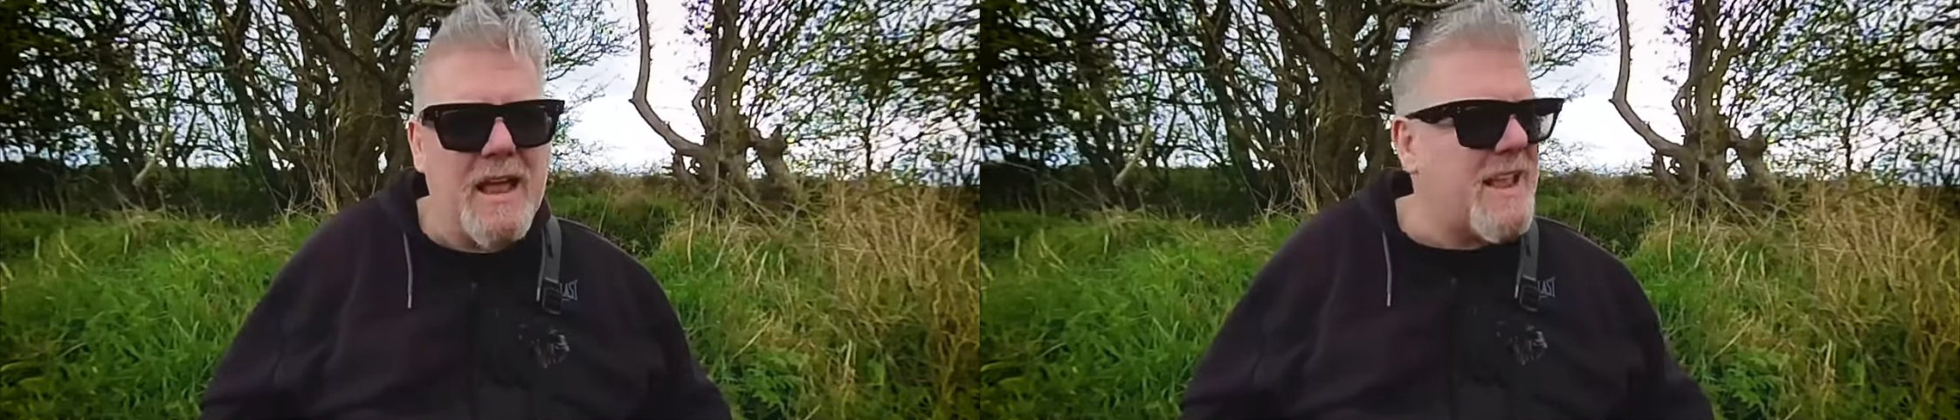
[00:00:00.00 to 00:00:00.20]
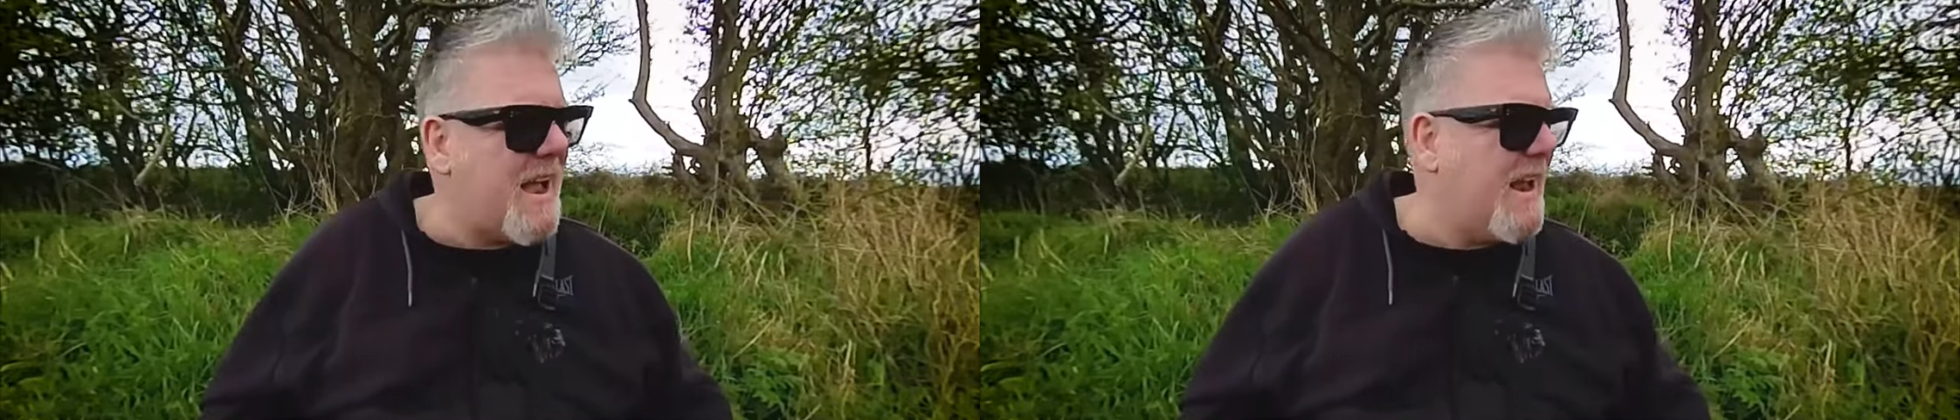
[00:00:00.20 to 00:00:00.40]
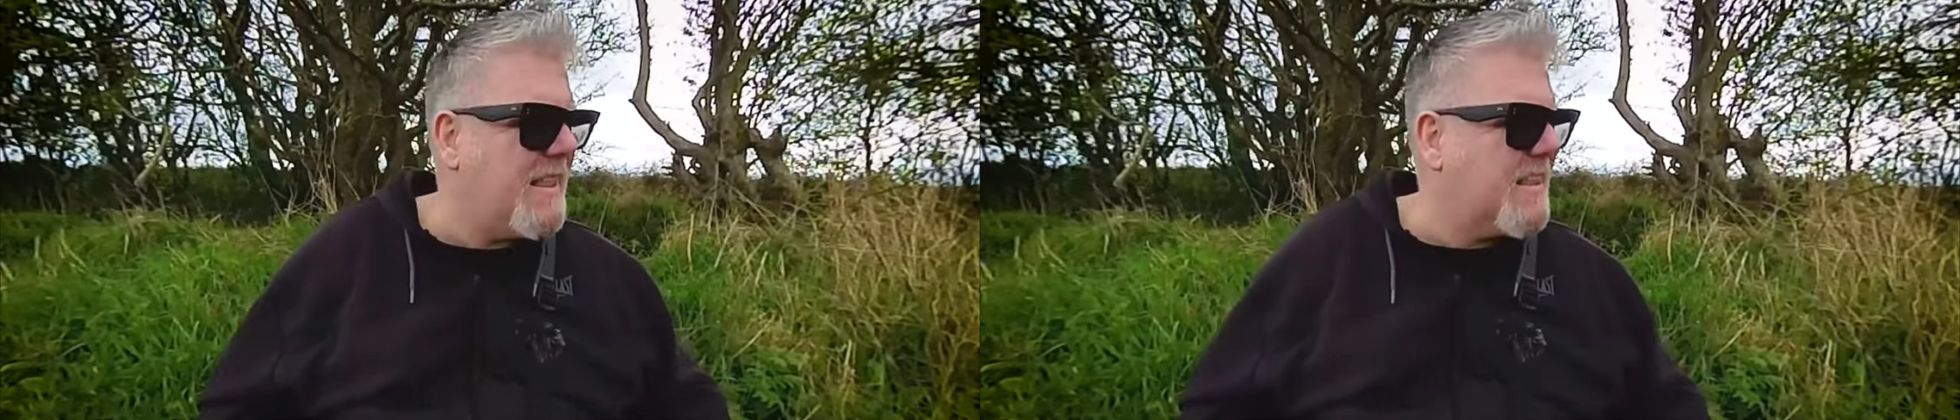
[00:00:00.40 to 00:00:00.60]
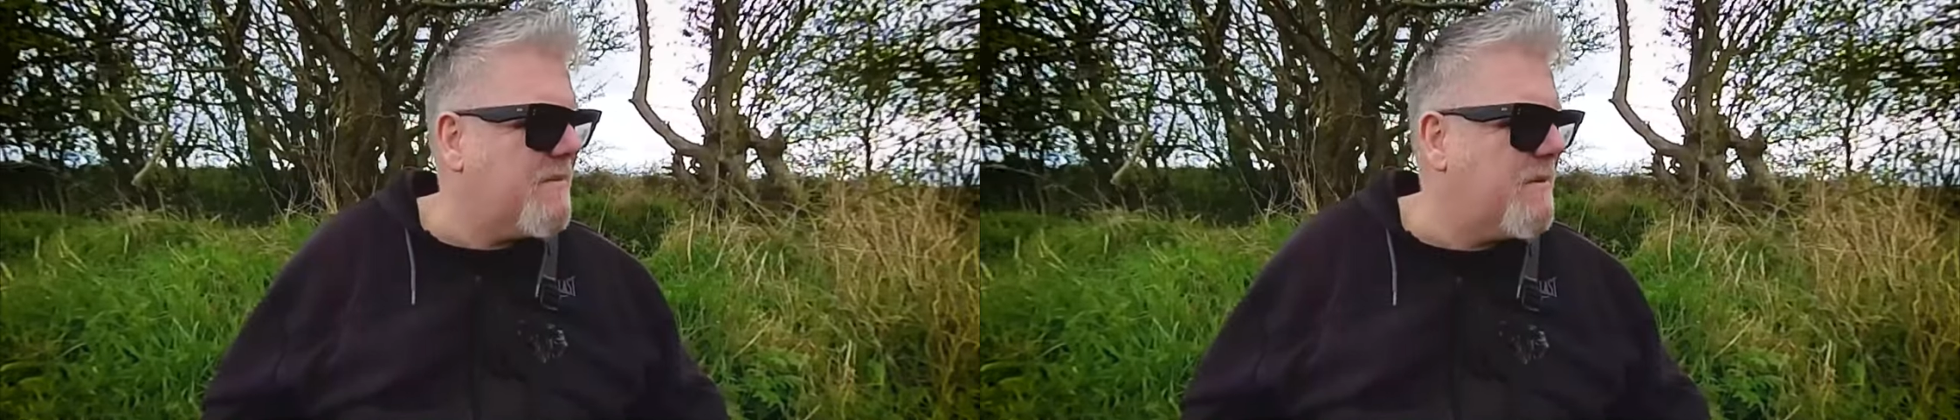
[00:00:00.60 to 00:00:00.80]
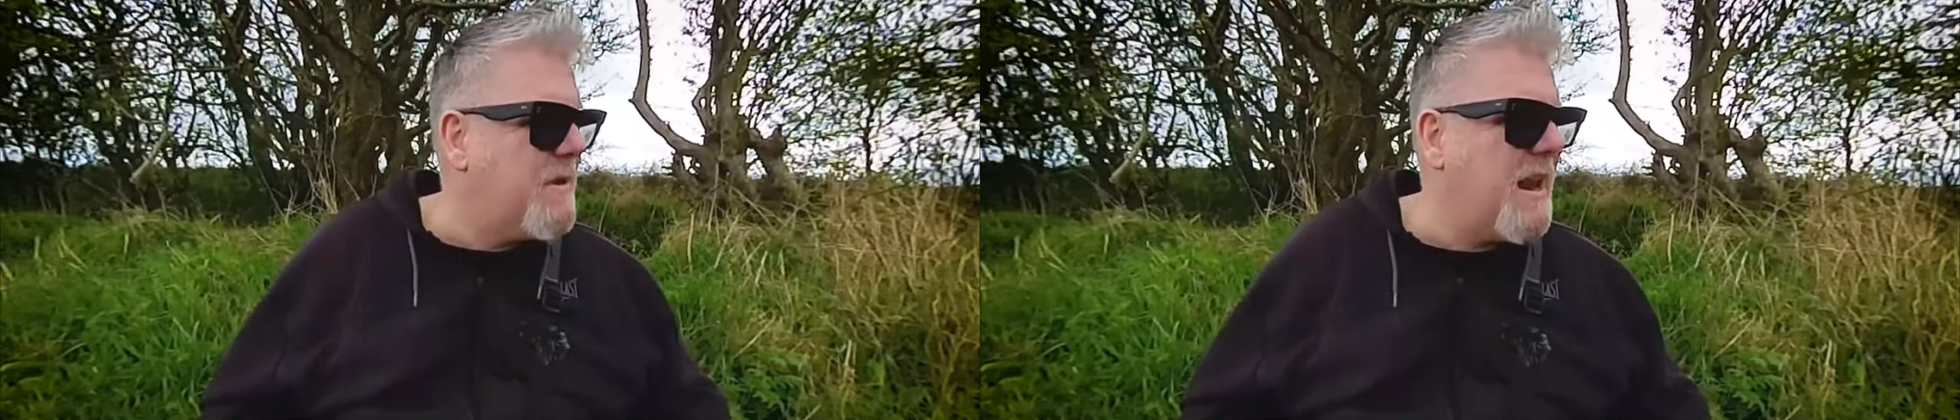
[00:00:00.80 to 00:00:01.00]

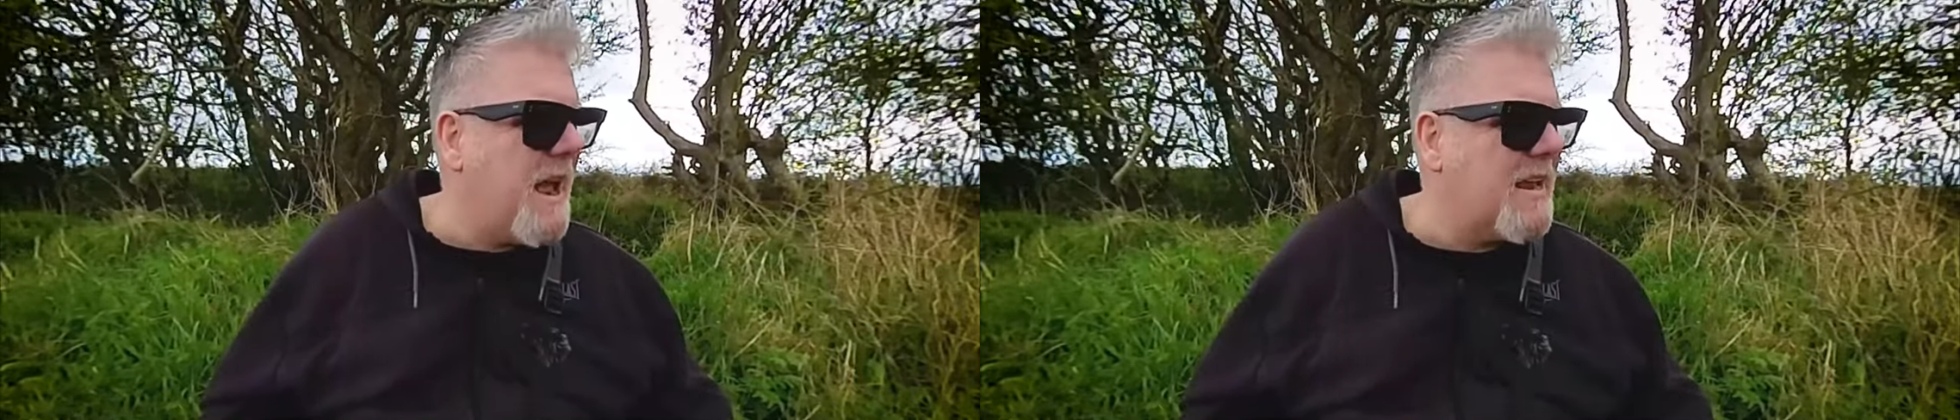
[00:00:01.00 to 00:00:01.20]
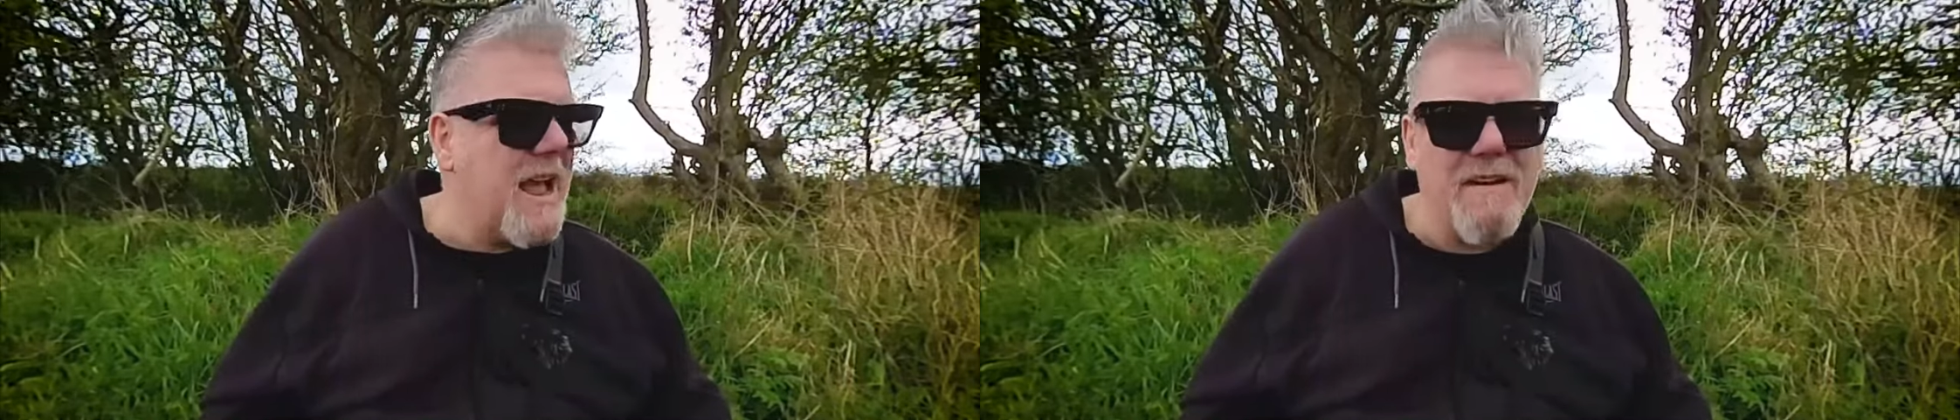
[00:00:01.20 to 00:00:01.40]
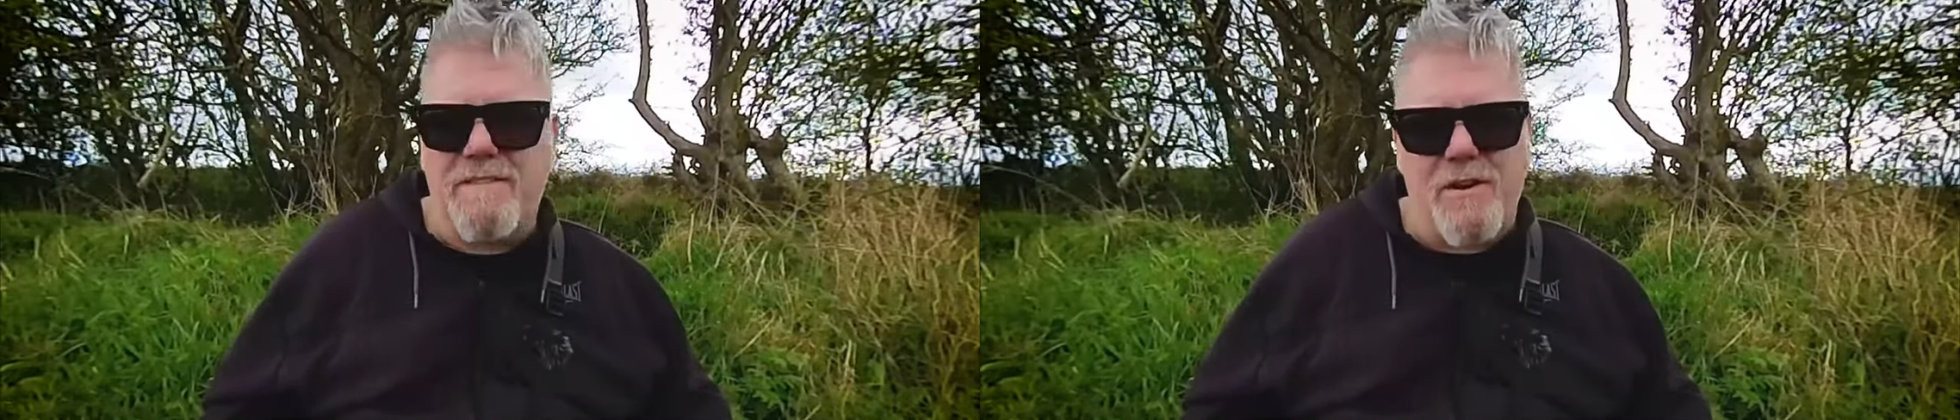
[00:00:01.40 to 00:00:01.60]
can't